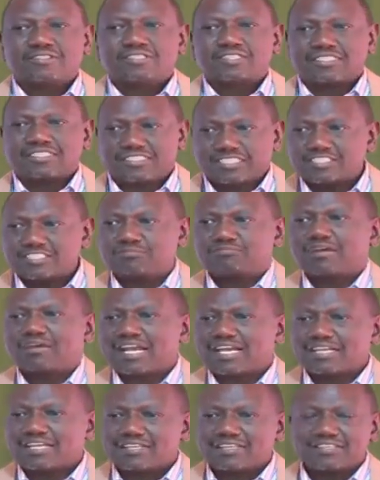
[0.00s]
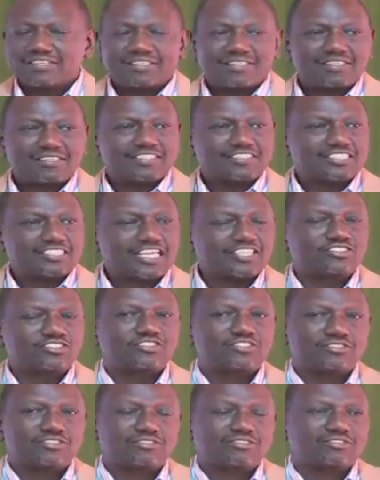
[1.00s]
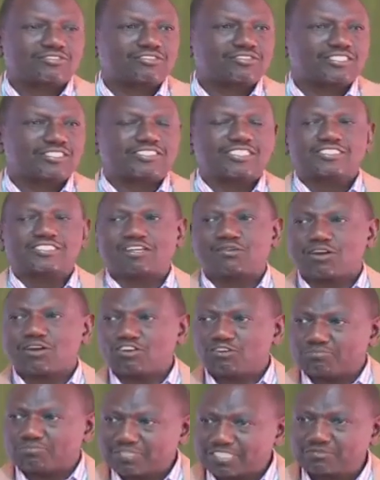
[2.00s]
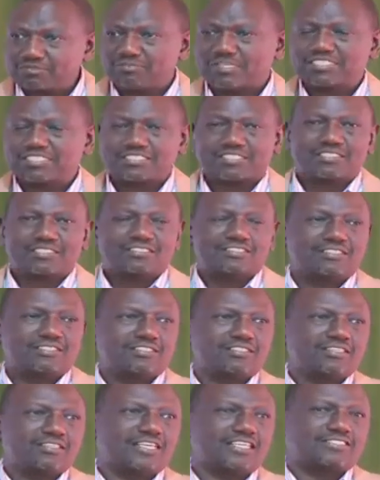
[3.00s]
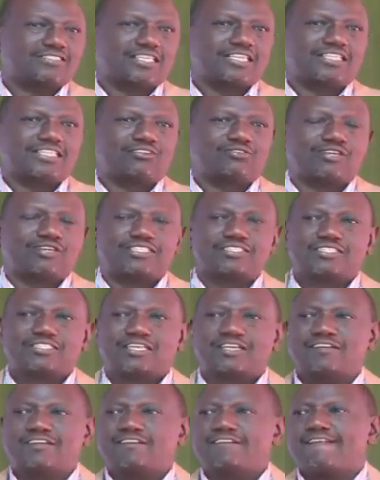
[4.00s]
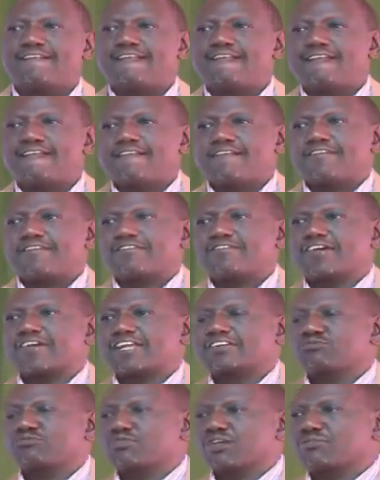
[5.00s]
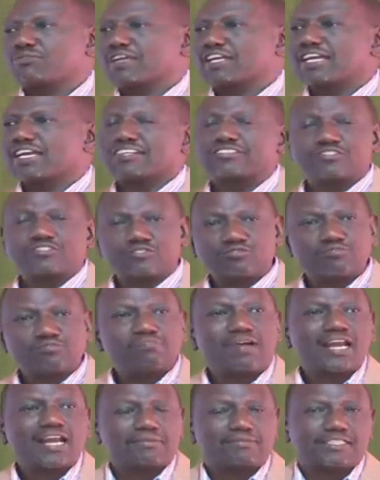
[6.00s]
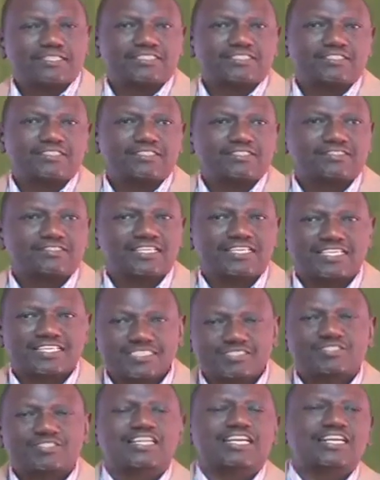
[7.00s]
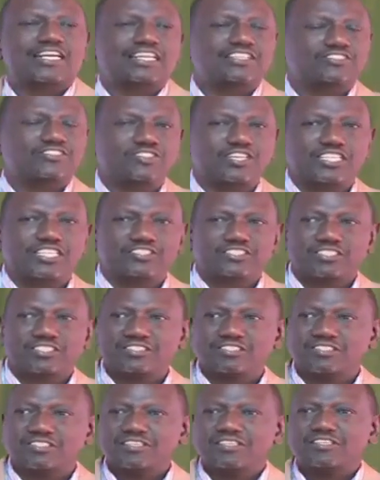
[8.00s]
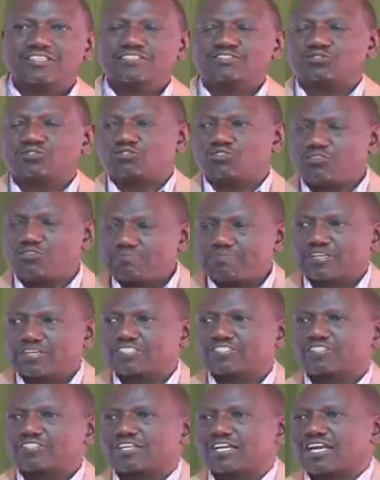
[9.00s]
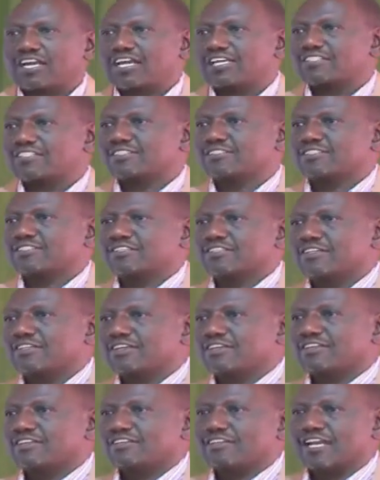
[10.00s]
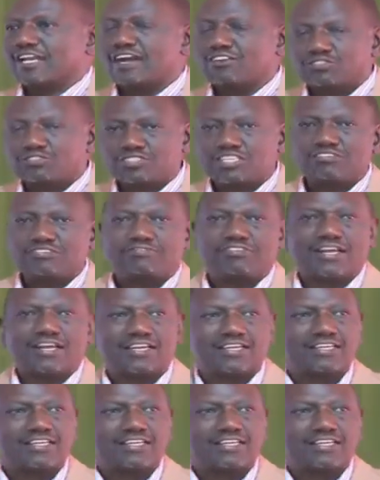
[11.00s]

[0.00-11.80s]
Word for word: It is my intention, it is our commitment as Kenya Kwanza that we will get through Parliament the necessary legislation to operationalize the housing fund